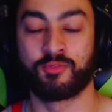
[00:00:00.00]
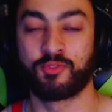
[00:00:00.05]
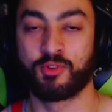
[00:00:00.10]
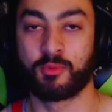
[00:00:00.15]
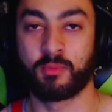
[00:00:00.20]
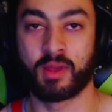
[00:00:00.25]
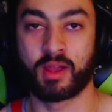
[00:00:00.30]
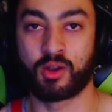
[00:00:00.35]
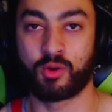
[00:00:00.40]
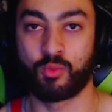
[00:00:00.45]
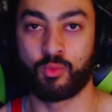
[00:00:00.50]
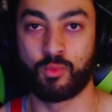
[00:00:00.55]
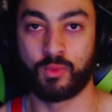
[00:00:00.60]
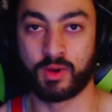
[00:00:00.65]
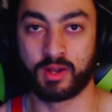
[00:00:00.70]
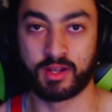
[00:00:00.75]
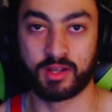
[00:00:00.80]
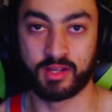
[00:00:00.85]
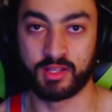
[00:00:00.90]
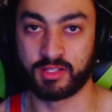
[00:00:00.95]
no matter
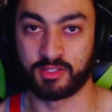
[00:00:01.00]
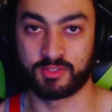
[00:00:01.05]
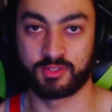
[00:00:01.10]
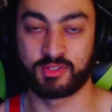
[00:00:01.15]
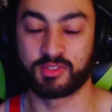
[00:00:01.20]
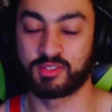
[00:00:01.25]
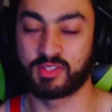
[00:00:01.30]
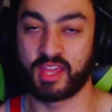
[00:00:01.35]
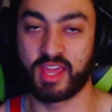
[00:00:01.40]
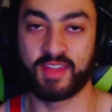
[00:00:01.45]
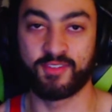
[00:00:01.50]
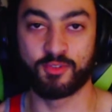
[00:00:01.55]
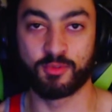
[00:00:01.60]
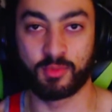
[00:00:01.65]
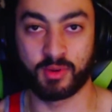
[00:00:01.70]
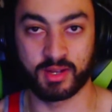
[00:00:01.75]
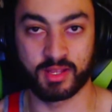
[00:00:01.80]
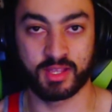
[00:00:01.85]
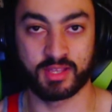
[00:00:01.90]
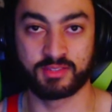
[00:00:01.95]
what it is, because
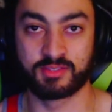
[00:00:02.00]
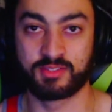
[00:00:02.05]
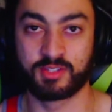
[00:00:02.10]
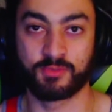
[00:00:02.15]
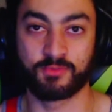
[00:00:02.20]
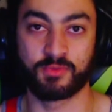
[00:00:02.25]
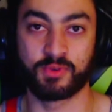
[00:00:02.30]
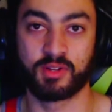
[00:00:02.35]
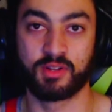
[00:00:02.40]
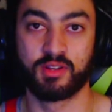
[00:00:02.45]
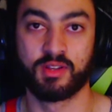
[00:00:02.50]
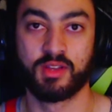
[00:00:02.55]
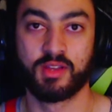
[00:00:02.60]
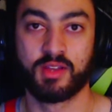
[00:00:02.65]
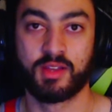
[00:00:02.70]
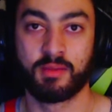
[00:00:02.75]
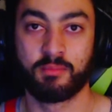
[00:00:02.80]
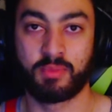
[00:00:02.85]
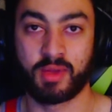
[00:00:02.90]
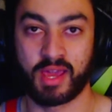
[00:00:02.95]
everybody has different
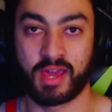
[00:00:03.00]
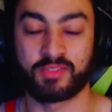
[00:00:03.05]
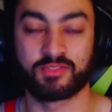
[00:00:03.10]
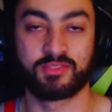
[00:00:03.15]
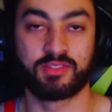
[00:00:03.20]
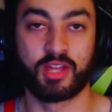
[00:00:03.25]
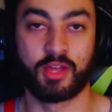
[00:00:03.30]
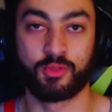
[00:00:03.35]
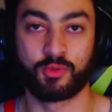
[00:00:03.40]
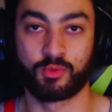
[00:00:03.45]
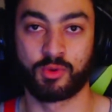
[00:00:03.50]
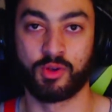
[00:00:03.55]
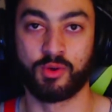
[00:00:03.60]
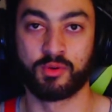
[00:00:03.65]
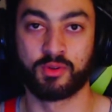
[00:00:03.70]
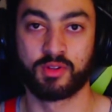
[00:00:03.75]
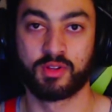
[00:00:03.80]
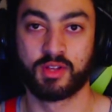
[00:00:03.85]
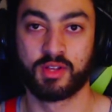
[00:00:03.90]
paths down the road.